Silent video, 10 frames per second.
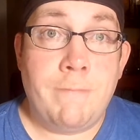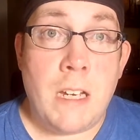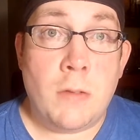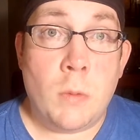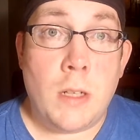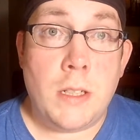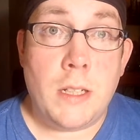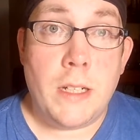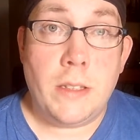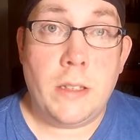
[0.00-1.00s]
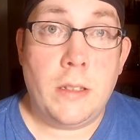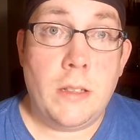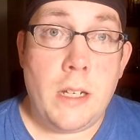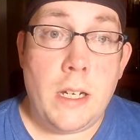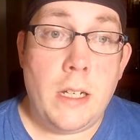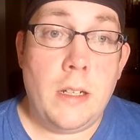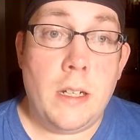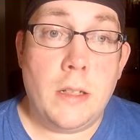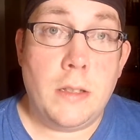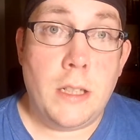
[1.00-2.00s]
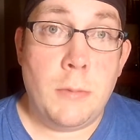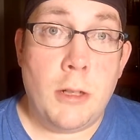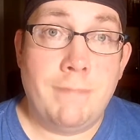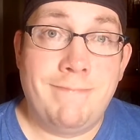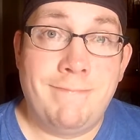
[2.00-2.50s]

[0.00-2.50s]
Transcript: Thanks for watching, guys, and I'll see you tomorrow.